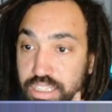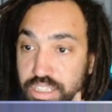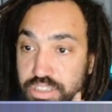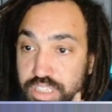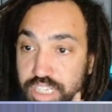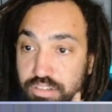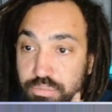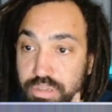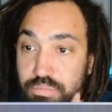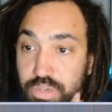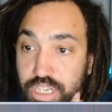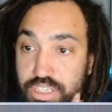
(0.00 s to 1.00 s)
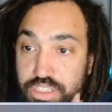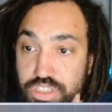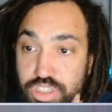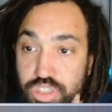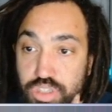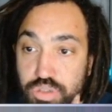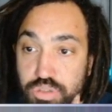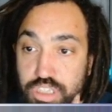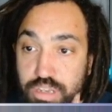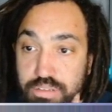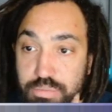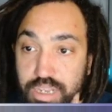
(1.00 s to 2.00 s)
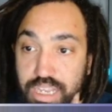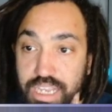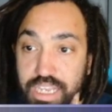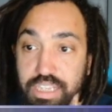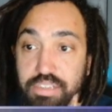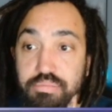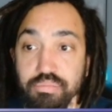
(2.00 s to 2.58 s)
So that would be minus 2 times by A.